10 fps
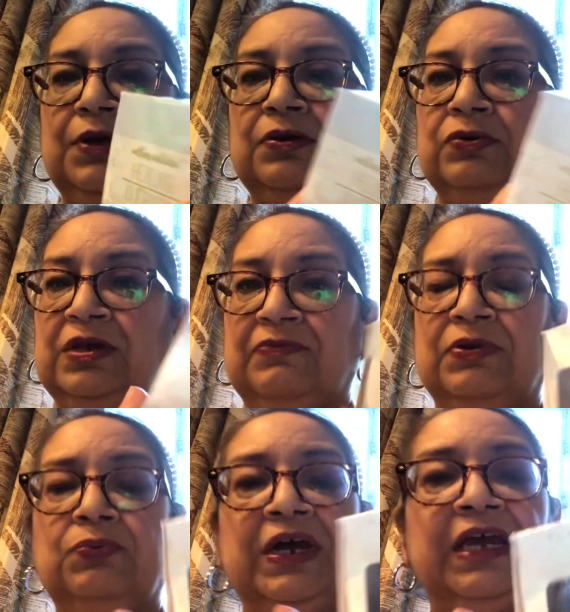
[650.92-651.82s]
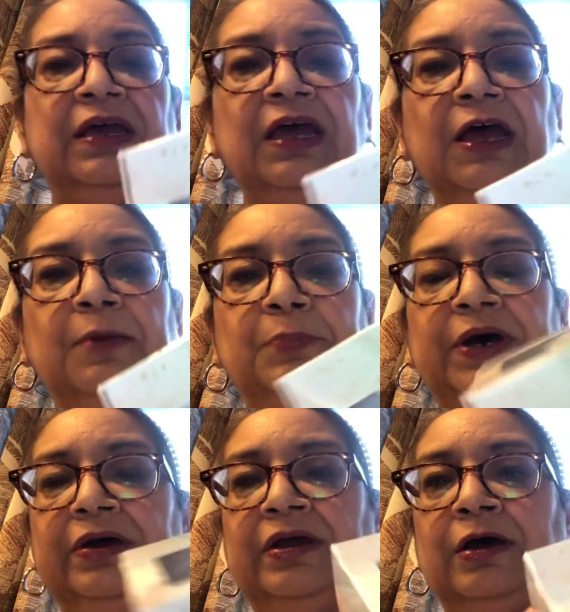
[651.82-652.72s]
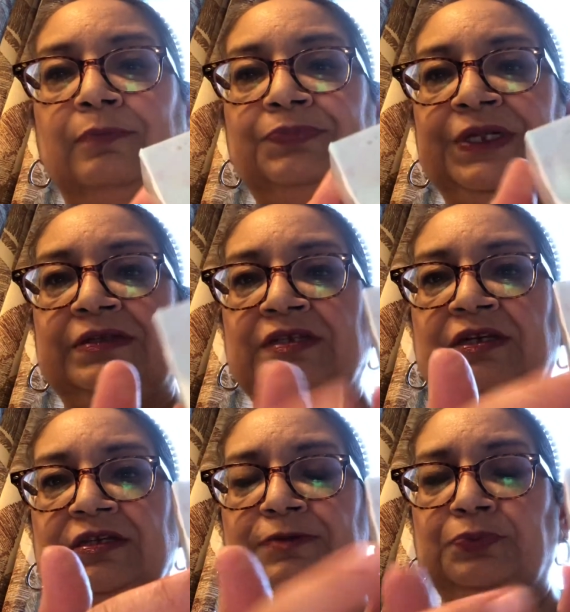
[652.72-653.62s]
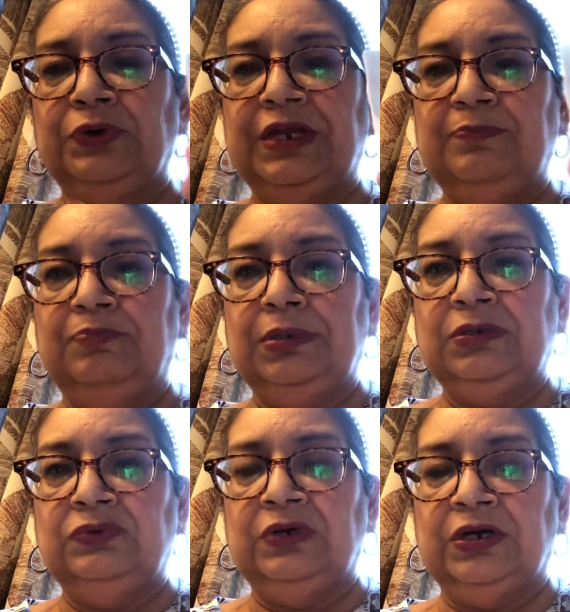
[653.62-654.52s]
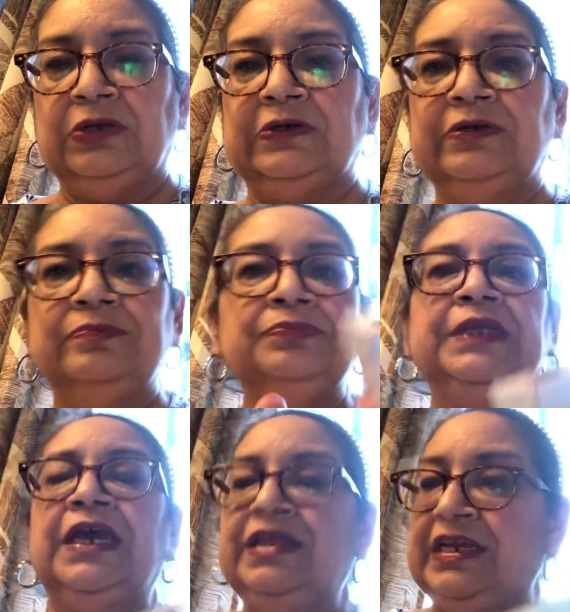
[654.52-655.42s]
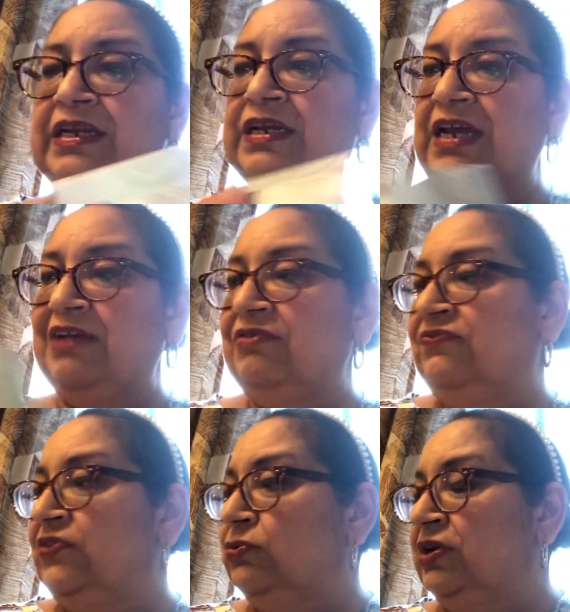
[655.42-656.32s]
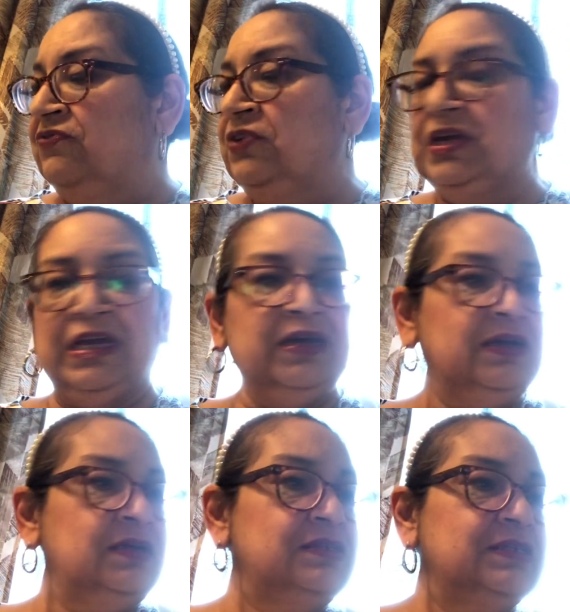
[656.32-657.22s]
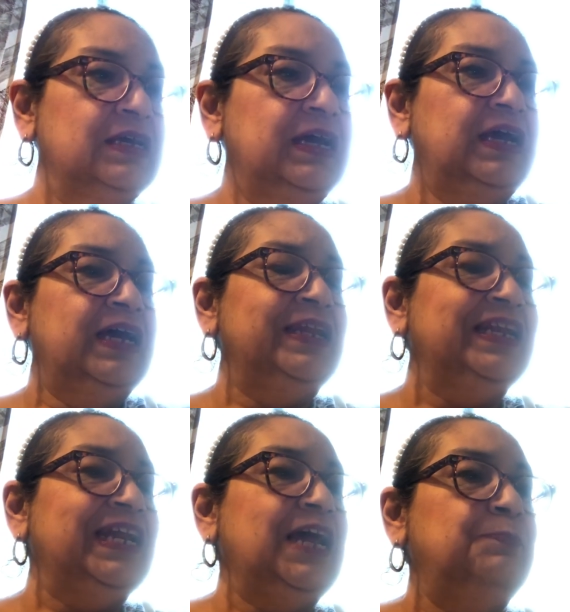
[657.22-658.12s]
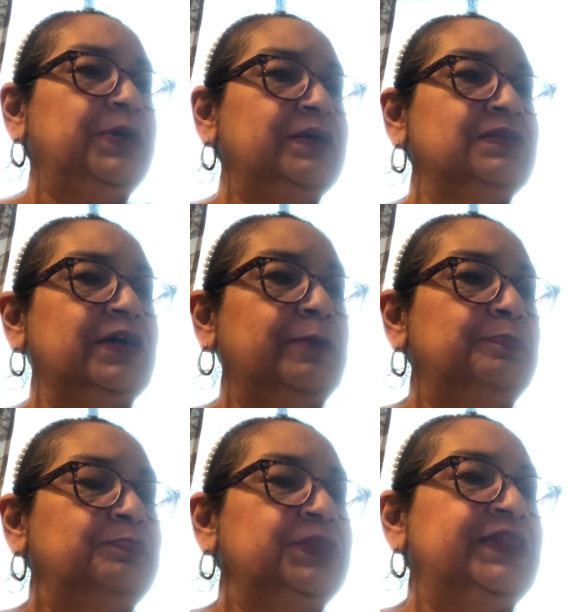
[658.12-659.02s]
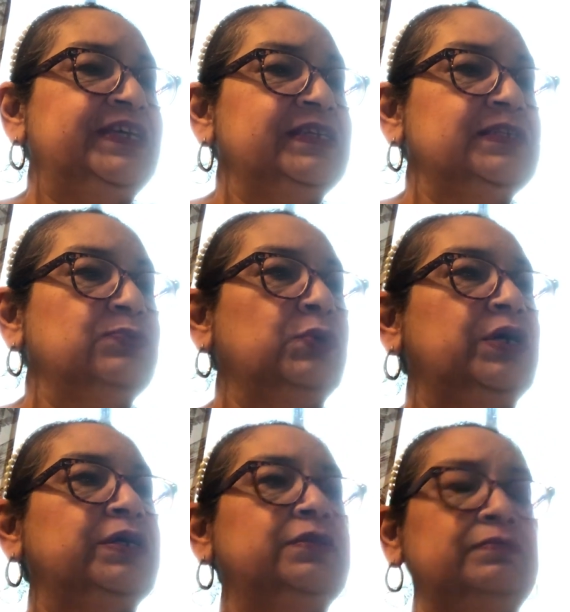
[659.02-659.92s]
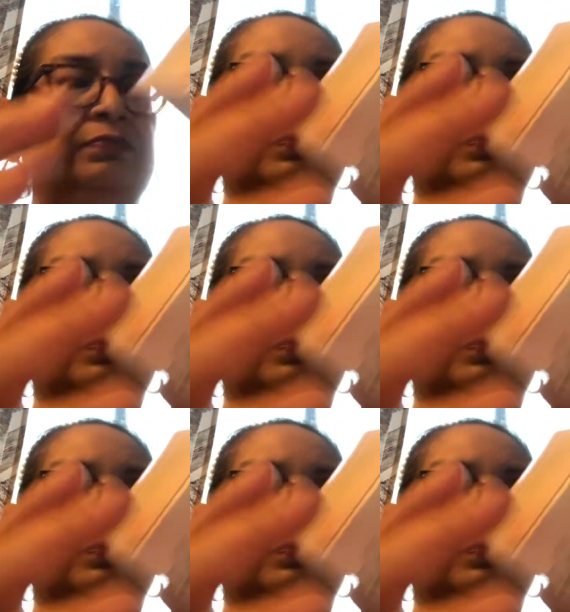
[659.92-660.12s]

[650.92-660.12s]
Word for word: it or give it away. But um, it's in this pretty blue color. They did have a few different kinds. And then I picked up this one,